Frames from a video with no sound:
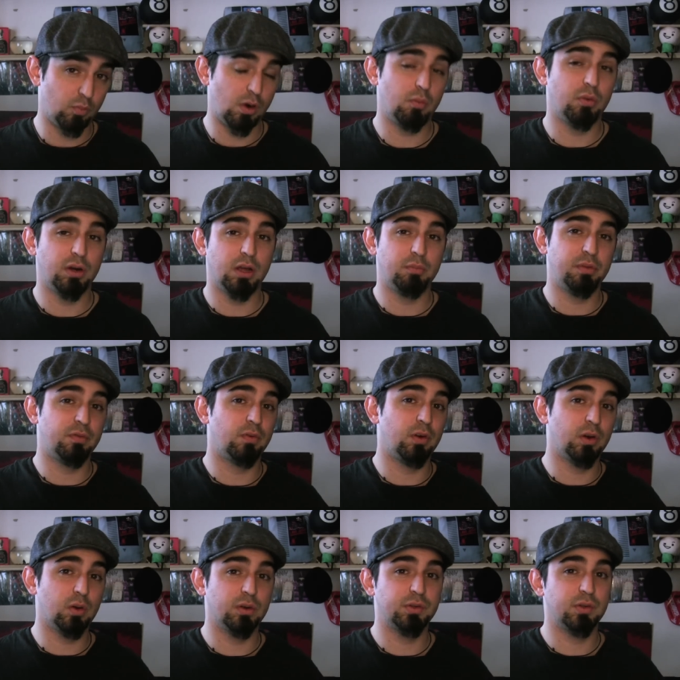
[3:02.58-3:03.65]
Rub one out before
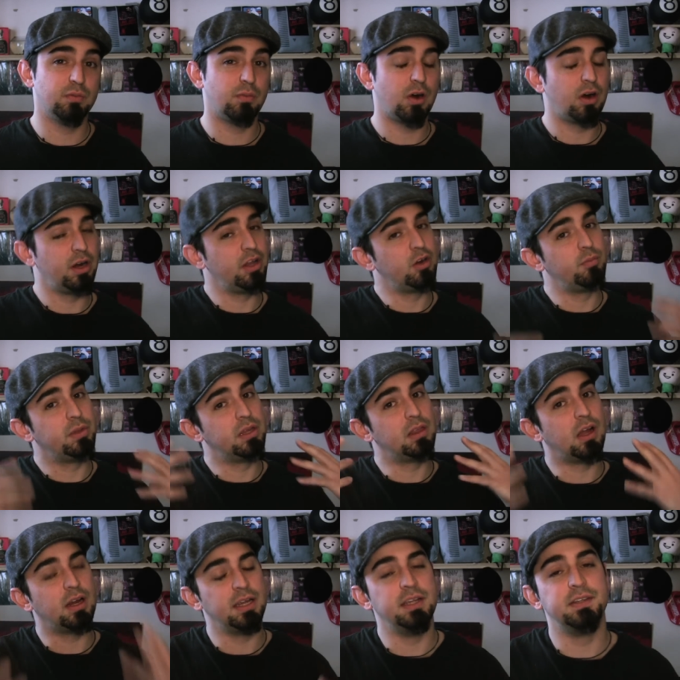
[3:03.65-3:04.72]
you go out to a bar. It'll be a
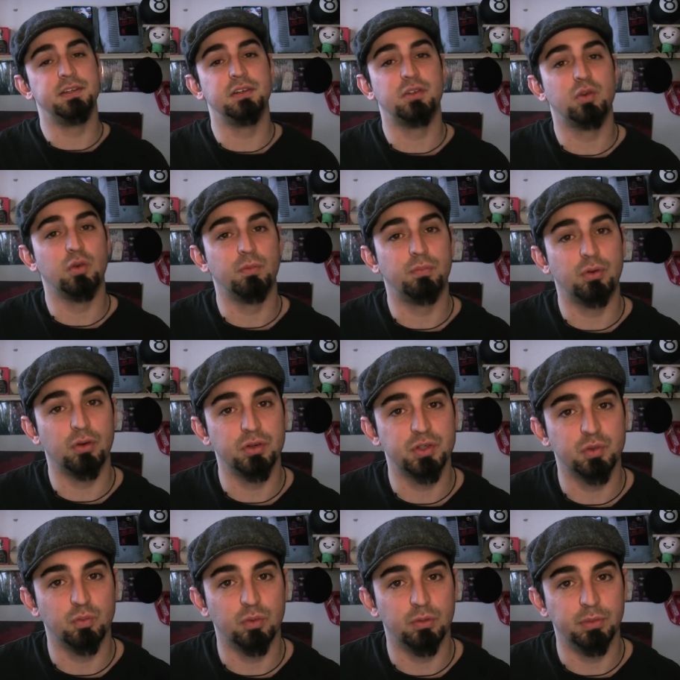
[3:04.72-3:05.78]
lot easier to approach
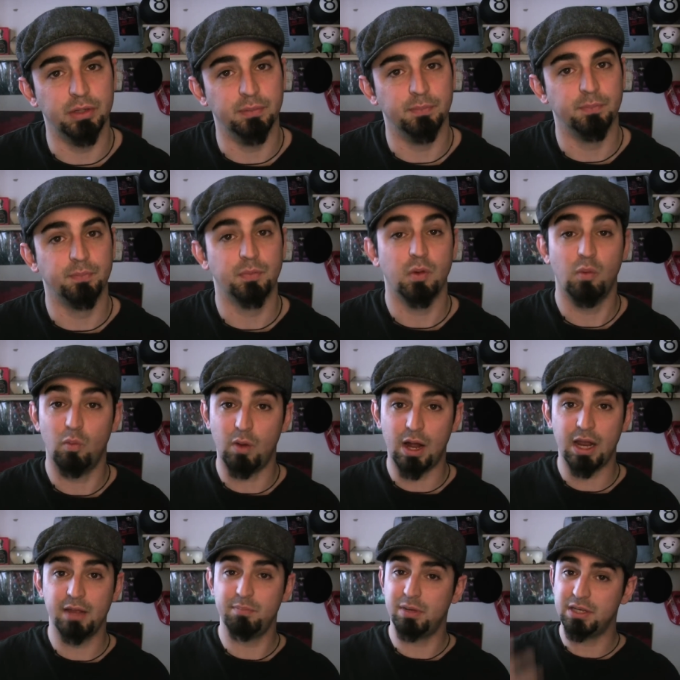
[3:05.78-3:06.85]
a woman.
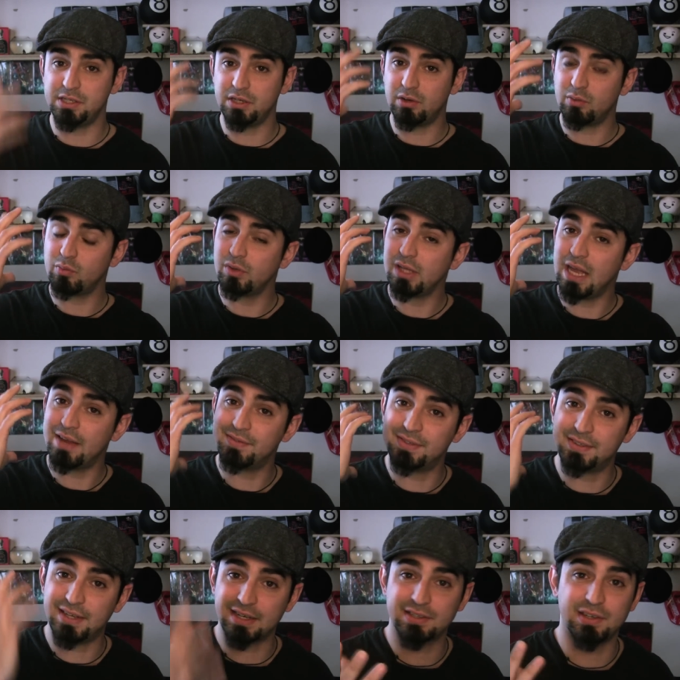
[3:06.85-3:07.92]
Why? Because you don't really have
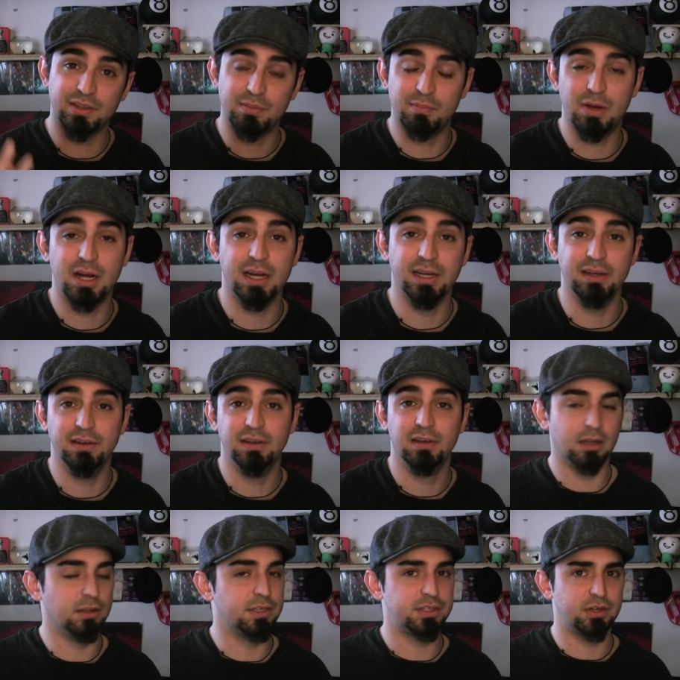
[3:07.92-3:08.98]
sex on the mind,
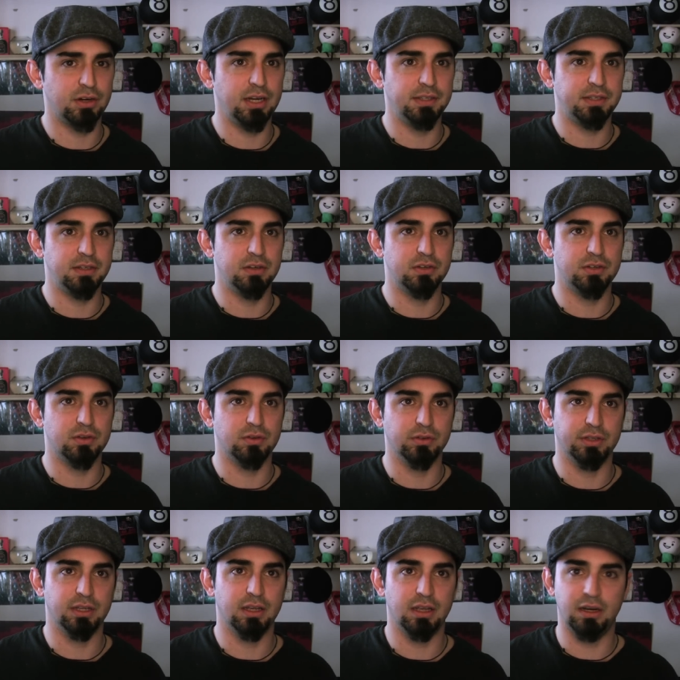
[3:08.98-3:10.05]
unless you're 18 years
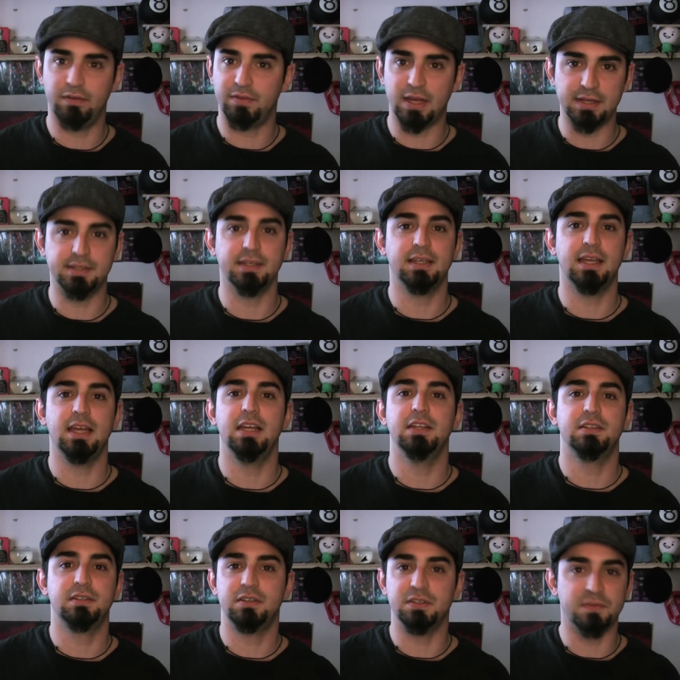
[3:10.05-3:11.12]
old. And if that's the
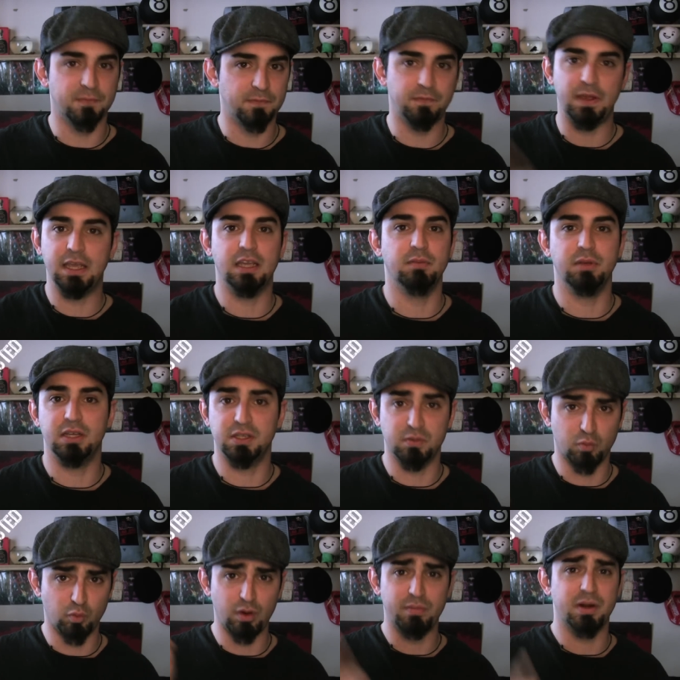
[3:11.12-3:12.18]
case, just fake it, because
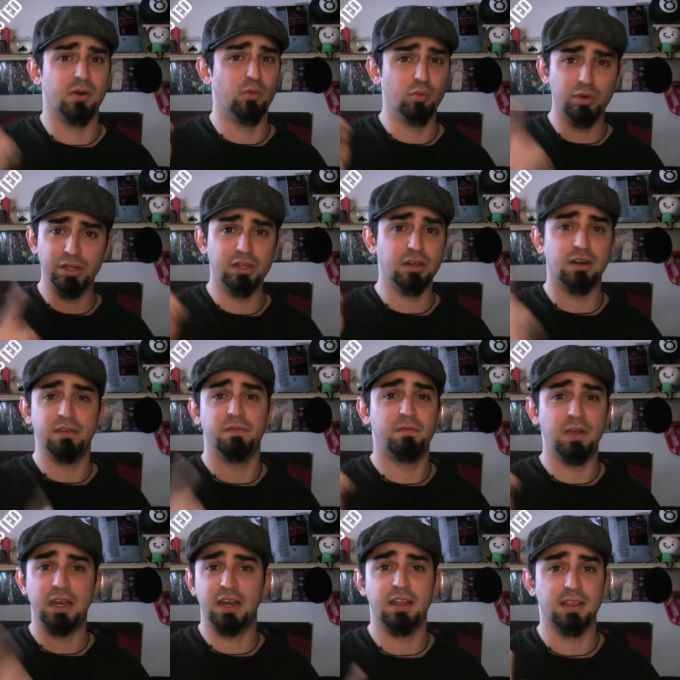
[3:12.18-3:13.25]
women are really good at
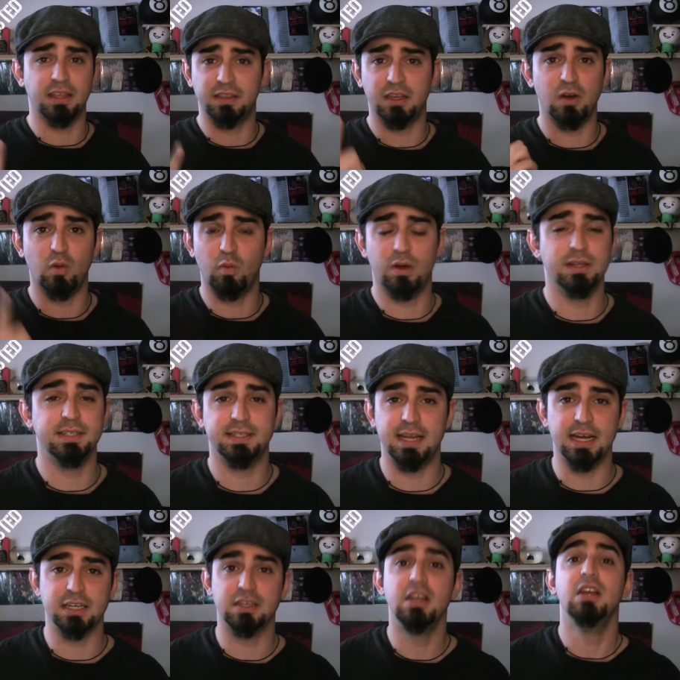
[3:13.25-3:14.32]
faking that they don't want
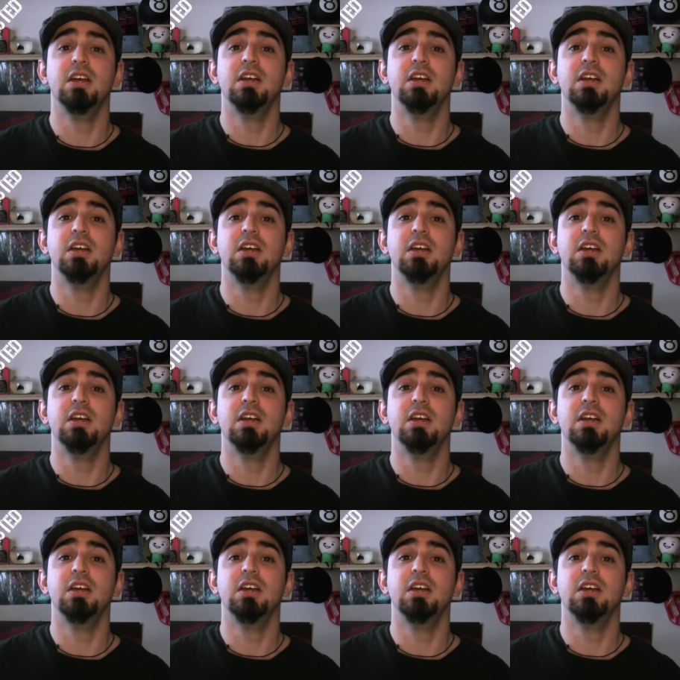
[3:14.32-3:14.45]
sex.